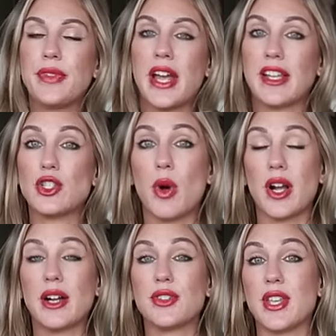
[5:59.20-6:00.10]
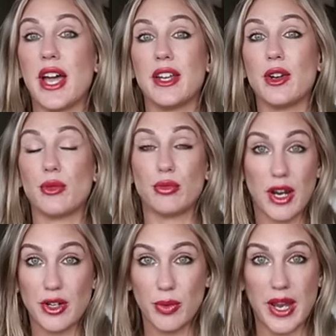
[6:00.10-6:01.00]
I like to walk outside
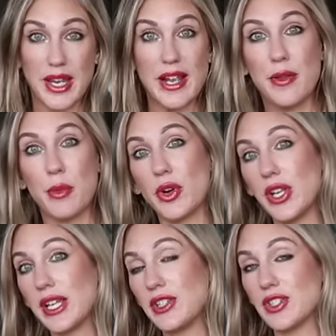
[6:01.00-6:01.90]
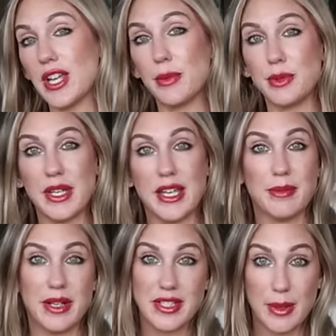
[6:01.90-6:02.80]
right away in the morning. It just helps me
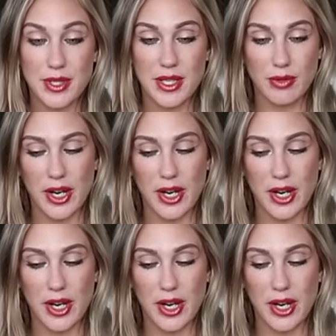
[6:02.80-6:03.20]
get my steps in